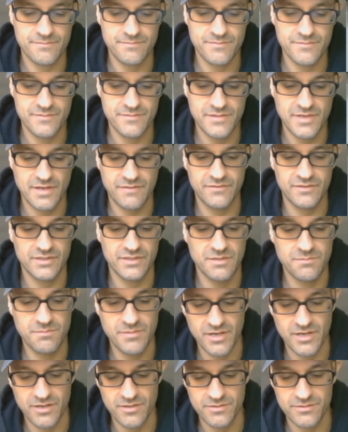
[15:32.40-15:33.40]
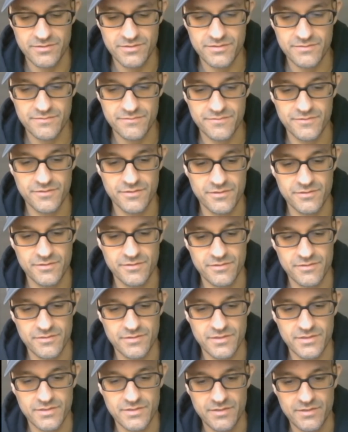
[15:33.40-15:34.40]
definitely bears further
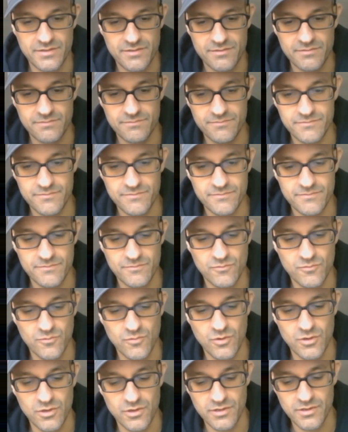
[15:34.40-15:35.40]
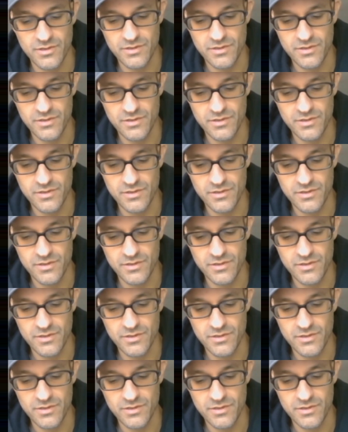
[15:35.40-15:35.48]
work.